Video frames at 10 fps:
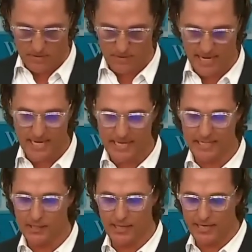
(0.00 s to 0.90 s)
But he
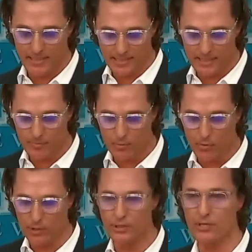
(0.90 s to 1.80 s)
didn't get to
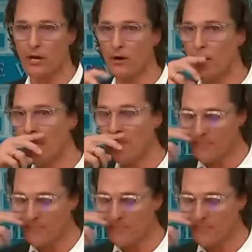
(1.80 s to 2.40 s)
spoil his daughter.